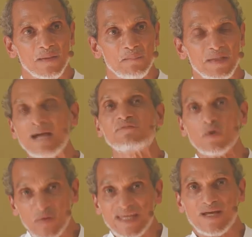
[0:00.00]
becomes
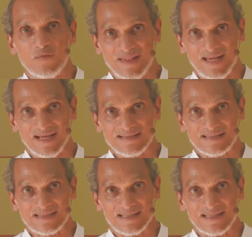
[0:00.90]
awakened within
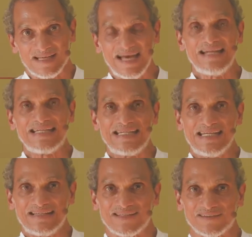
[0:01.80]
us and
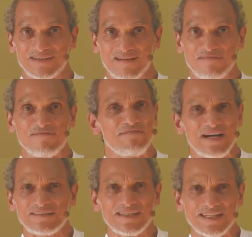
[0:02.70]
takes us on a
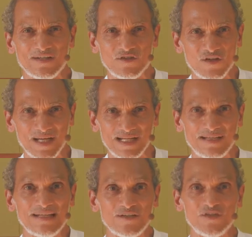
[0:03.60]
fascinating journey.
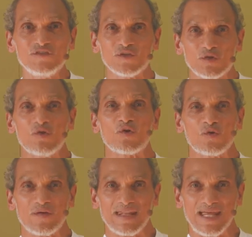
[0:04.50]
She's a guru
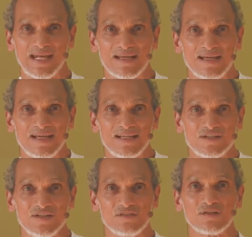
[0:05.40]
within.
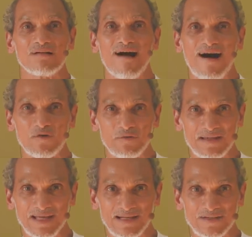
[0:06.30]
She's a God
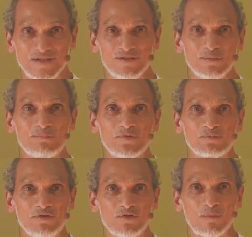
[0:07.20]
within. She's the
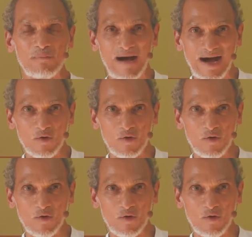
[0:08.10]
spiritual power